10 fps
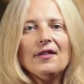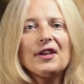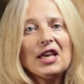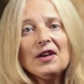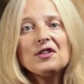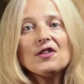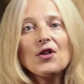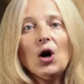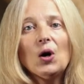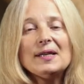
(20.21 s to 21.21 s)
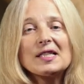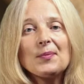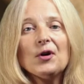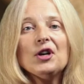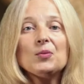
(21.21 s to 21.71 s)
The gift of the Holy
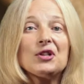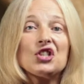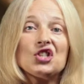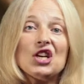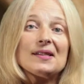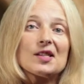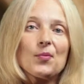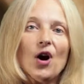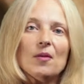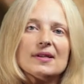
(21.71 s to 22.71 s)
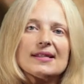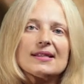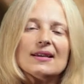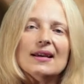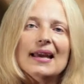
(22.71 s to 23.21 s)
Spirit, which Jesus
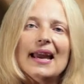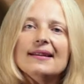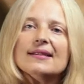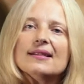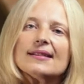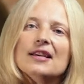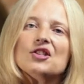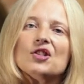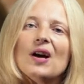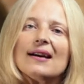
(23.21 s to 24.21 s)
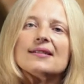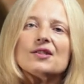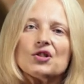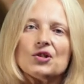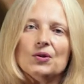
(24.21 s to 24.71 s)
promised, enters into
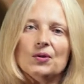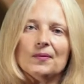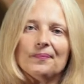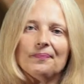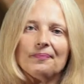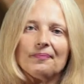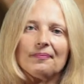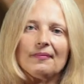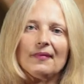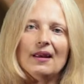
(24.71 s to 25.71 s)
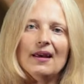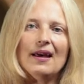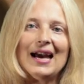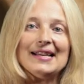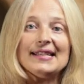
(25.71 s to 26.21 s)
us too.
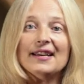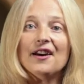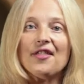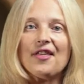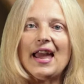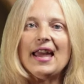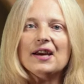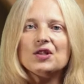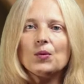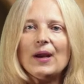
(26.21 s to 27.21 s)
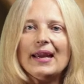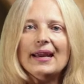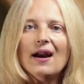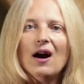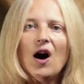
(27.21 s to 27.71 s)
And here they and
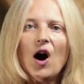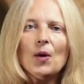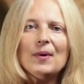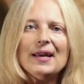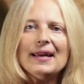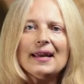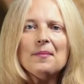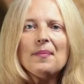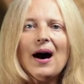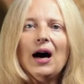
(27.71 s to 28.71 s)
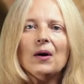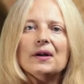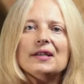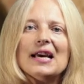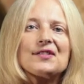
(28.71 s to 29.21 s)
we are being
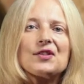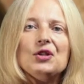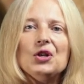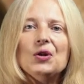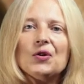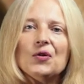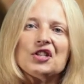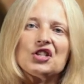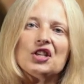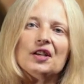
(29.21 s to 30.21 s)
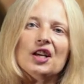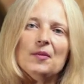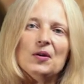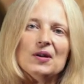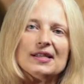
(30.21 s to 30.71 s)
empowered as the new Christian
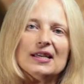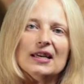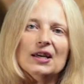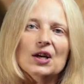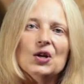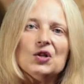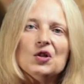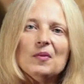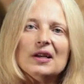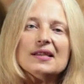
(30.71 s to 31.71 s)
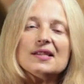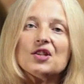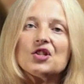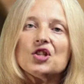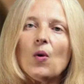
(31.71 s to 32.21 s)
community to
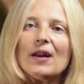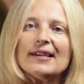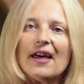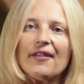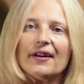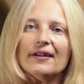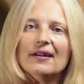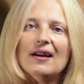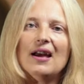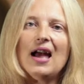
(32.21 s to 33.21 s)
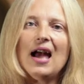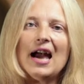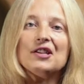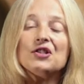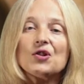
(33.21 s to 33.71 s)
minister to one another
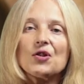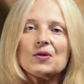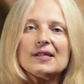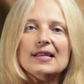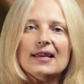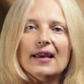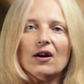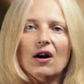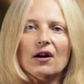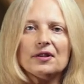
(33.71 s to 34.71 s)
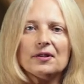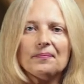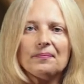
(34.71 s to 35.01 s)
and to those seeking God.